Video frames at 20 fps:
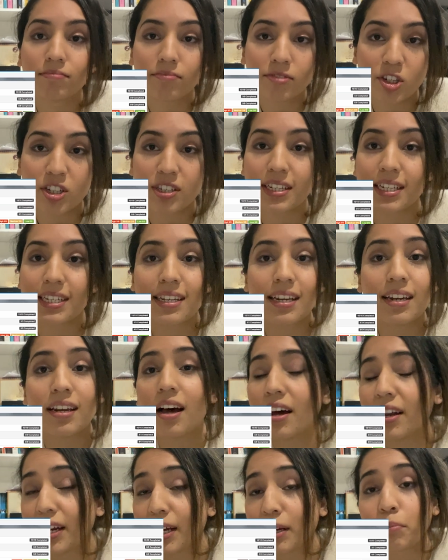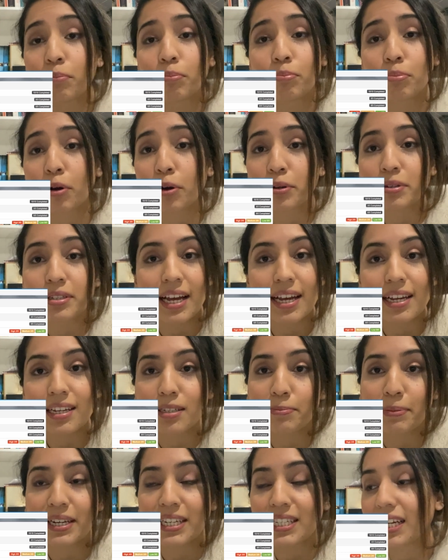Just it's a learning
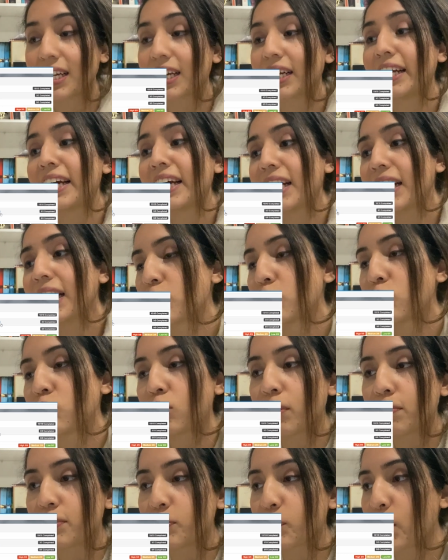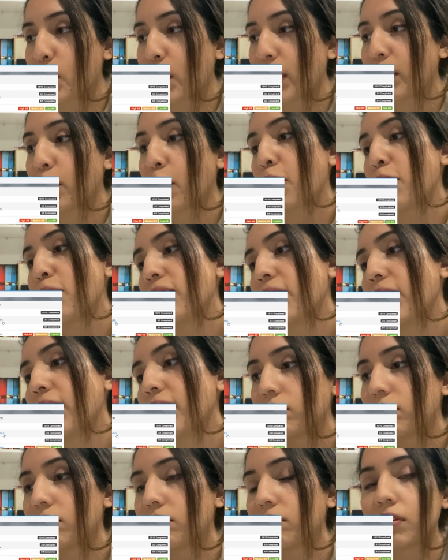process basically. So DOPS we went over,
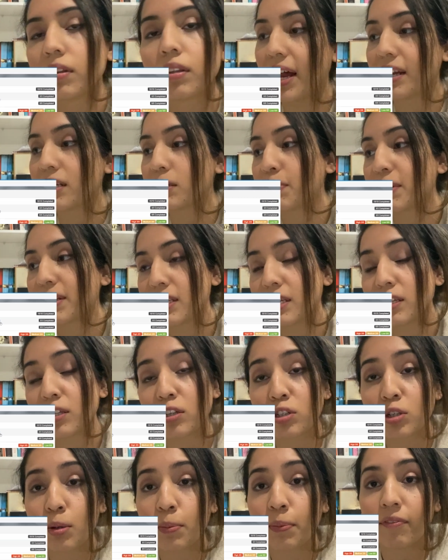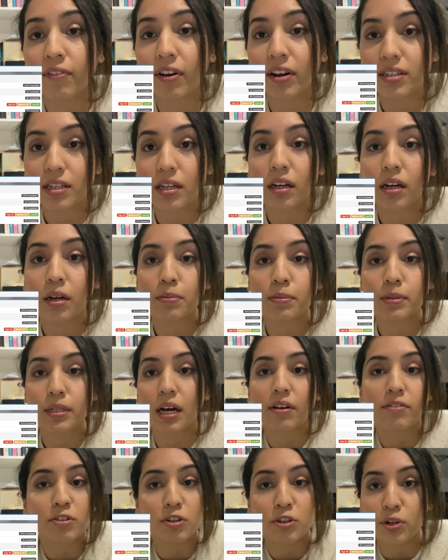and it's basically the supervisor
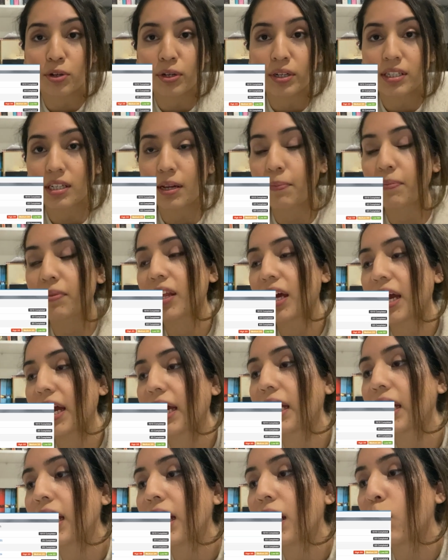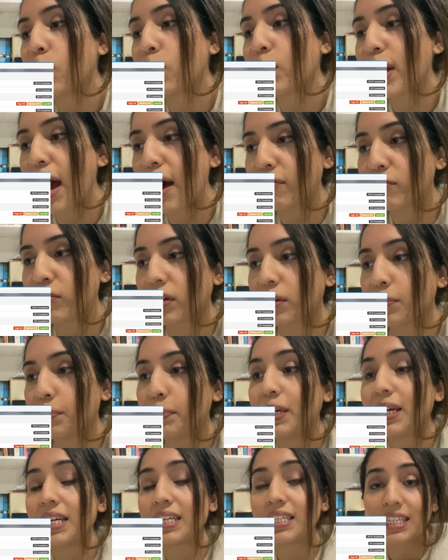observes you doing something. We have to
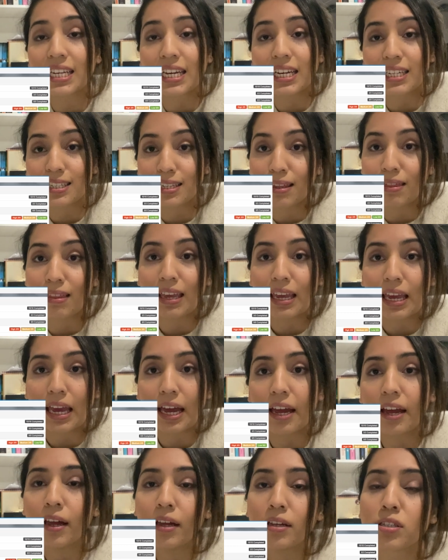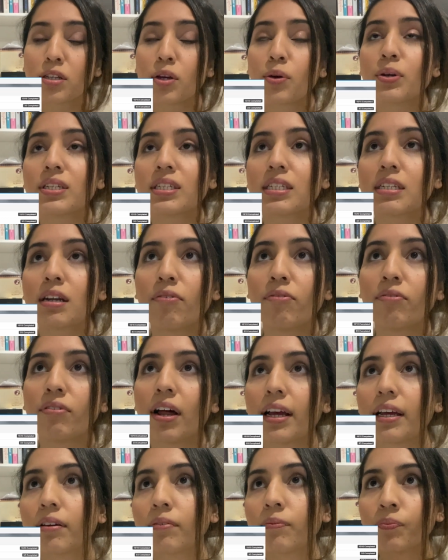complete 6 in the year, so it's stuff
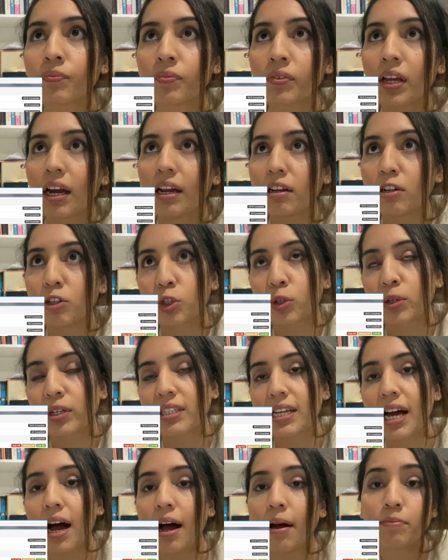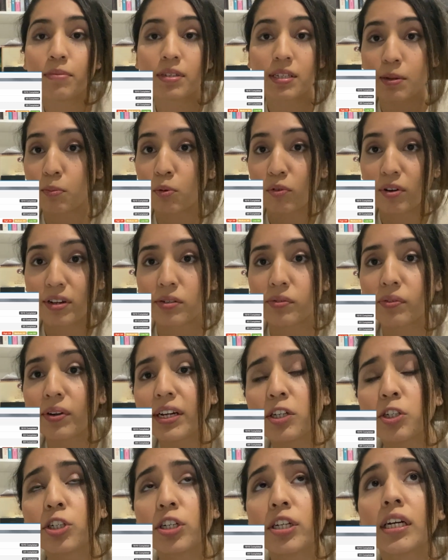like initial exam, simple
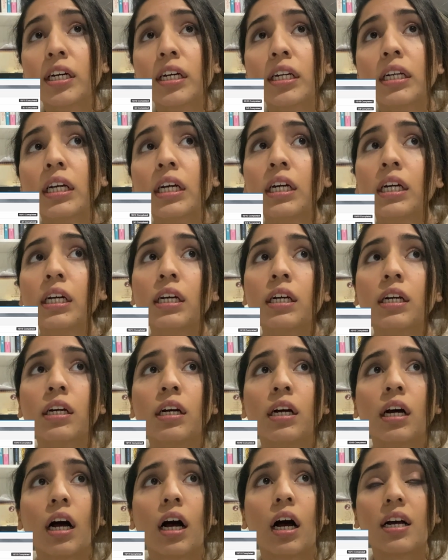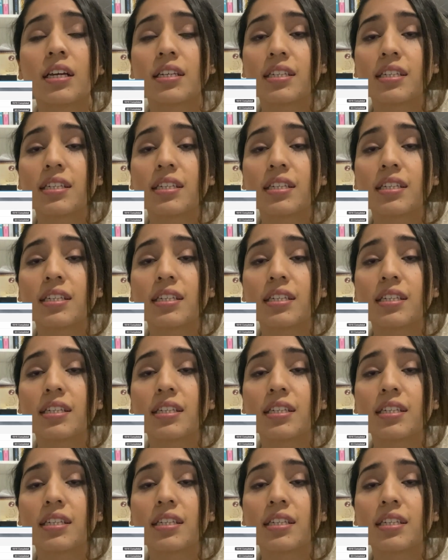restoration, a